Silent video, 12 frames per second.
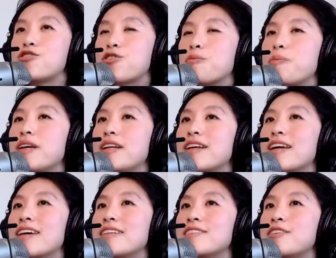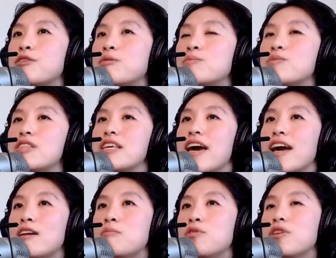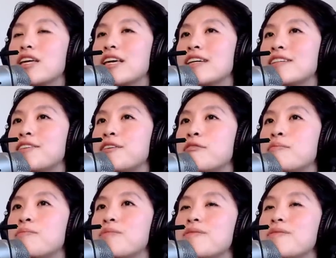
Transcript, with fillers: serpent kingdoms, the animal kingdom,